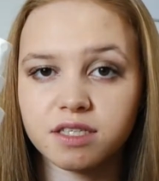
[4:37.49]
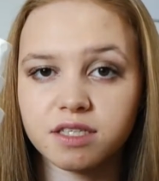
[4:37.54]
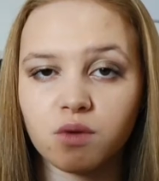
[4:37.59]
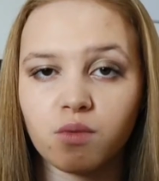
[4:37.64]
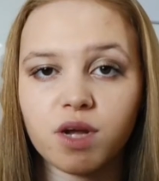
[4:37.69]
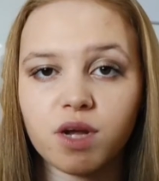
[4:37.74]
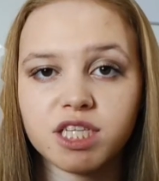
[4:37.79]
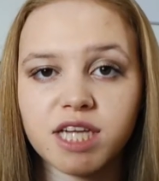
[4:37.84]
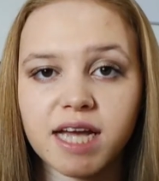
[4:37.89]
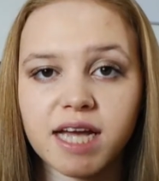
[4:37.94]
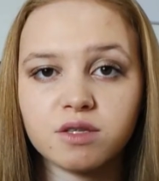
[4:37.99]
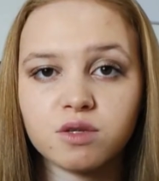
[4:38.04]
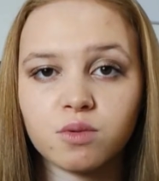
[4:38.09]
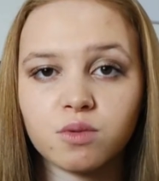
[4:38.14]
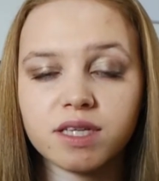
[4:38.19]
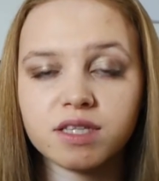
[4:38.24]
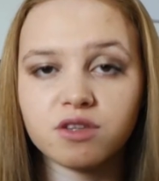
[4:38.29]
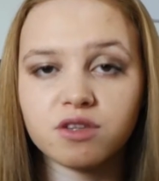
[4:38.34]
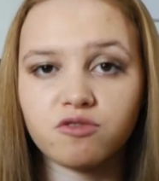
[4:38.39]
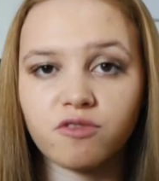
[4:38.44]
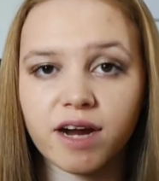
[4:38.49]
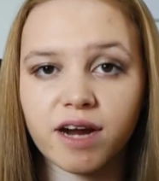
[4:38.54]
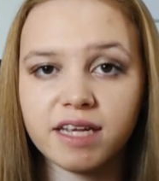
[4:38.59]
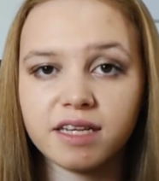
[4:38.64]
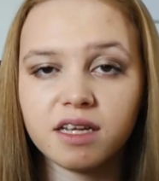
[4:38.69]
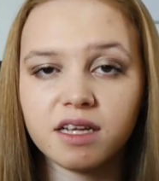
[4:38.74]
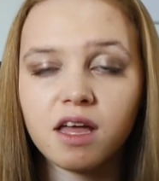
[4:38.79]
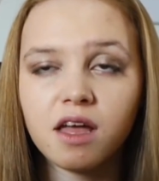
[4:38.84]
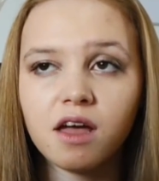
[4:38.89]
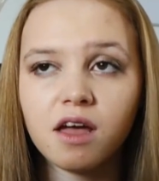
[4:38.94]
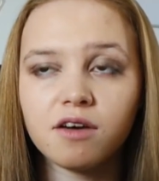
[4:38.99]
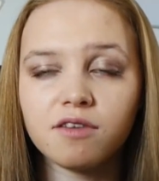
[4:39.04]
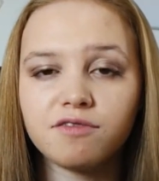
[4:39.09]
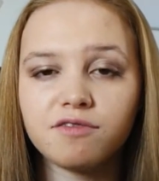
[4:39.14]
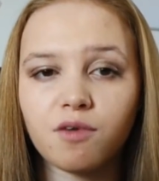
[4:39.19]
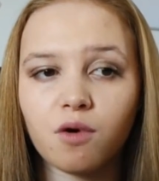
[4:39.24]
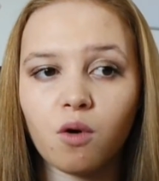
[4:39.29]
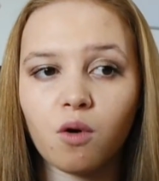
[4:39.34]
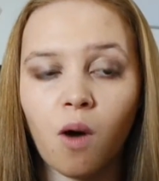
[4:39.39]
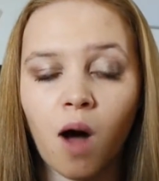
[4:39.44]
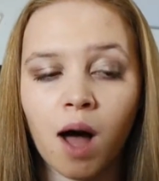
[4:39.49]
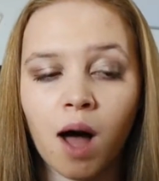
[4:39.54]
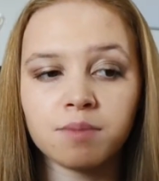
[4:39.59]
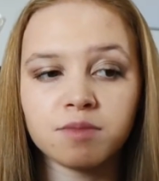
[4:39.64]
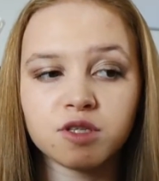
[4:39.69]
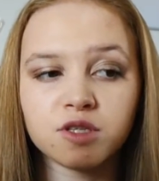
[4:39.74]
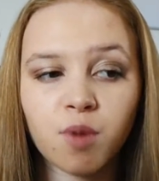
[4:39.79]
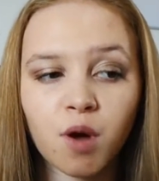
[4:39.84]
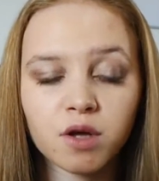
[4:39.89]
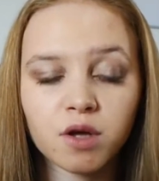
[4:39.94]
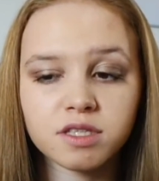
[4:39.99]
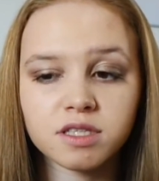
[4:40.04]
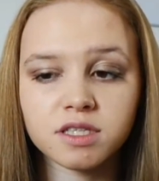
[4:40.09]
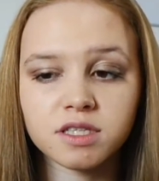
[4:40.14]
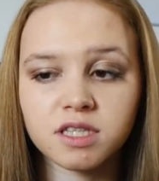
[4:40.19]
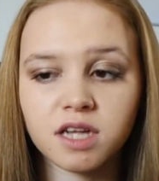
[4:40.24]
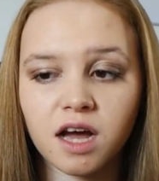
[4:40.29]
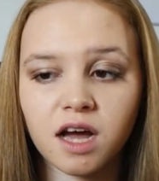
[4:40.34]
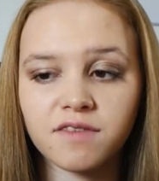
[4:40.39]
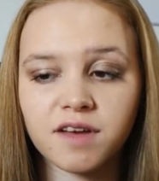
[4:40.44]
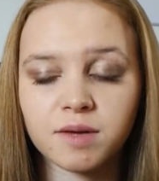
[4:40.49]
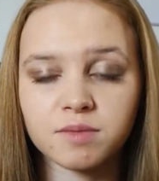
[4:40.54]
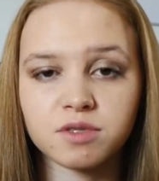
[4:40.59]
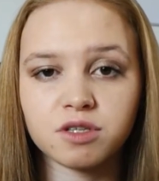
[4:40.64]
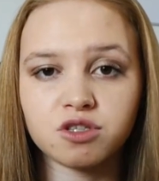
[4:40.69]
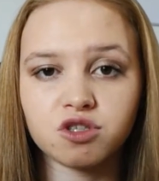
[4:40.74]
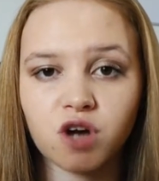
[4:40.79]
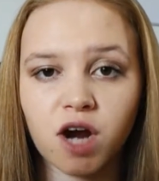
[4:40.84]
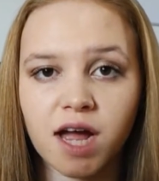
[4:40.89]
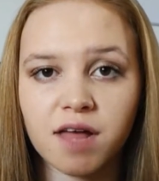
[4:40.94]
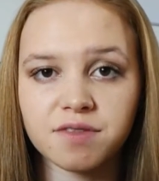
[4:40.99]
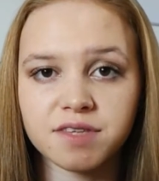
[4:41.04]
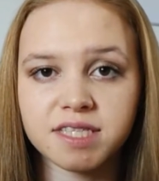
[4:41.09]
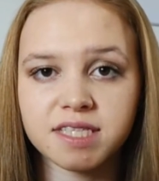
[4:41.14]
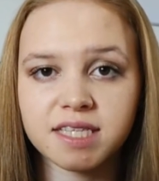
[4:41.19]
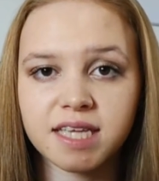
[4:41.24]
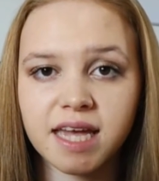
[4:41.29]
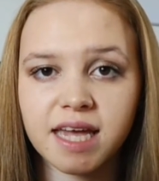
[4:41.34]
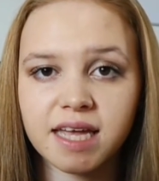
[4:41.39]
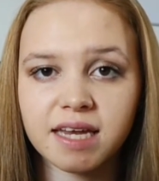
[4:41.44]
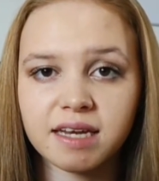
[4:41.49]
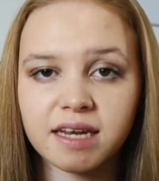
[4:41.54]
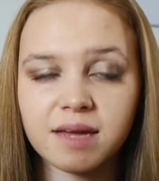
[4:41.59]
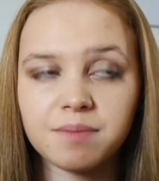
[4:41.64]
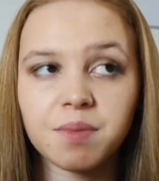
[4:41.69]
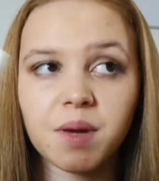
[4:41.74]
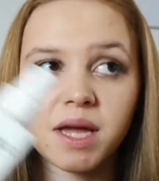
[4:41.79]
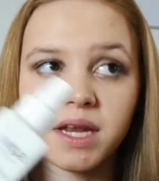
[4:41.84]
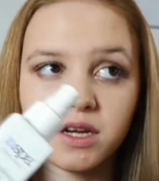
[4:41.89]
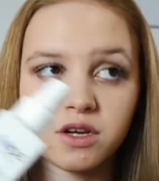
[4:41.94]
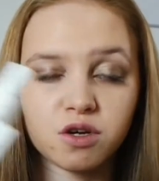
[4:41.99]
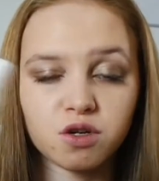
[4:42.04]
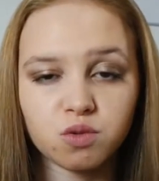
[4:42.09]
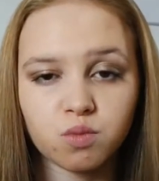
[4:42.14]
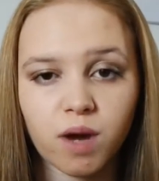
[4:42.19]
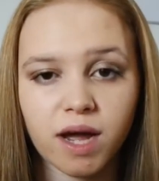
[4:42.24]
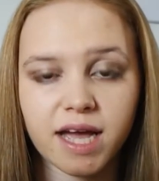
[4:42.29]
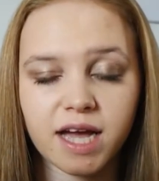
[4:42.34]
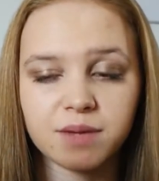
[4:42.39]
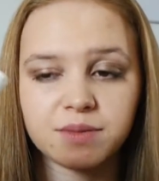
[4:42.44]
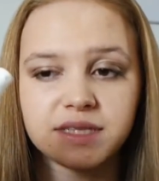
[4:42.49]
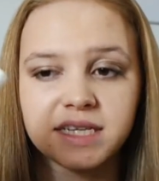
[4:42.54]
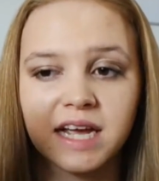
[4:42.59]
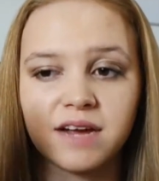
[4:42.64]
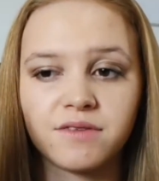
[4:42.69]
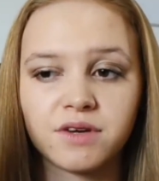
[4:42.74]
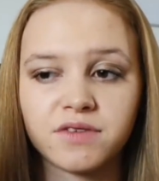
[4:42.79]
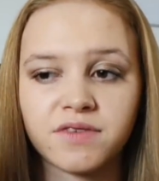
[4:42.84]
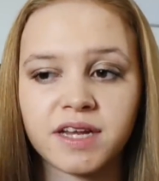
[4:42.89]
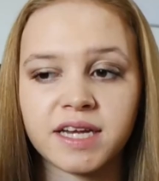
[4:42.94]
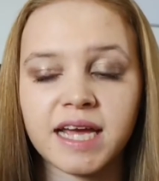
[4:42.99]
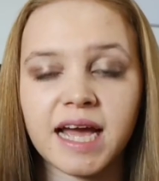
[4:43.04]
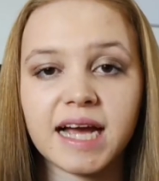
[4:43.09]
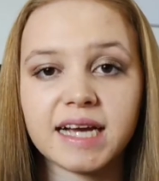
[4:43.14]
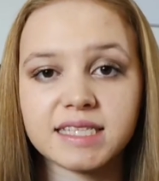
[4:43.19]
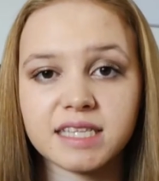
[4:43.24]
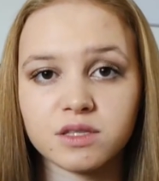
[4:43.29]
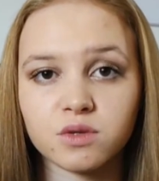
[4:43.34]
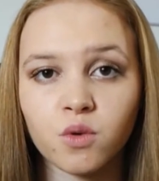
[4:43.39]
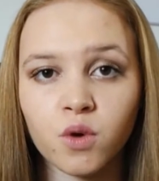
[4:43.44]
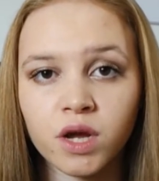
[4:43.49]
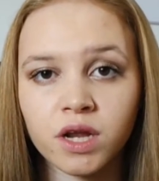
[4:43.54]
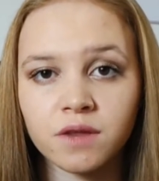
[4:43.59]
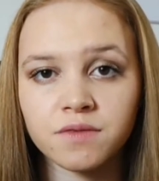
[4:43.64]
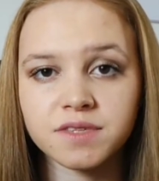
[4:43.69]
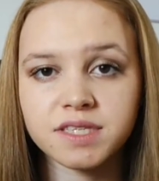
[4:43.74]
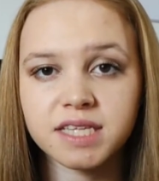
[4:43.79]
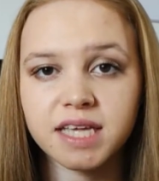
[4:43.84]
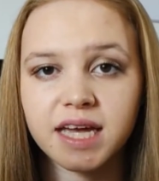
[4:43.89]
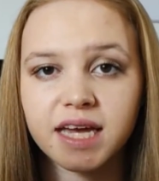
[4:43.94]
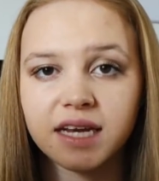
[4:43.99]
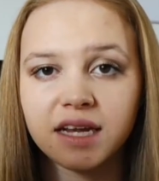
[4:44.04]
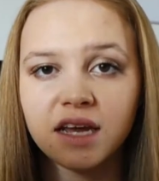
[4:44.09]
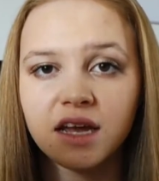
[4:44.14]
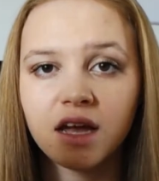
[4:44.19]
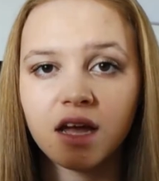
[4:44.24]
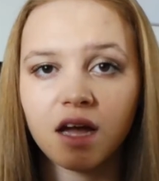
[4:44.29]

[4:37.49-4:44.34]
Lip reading: So witch hazel is great for spots and stuff, helps to dry out the skin, but in a good way. It helps to get rid of any excess oil on the skin.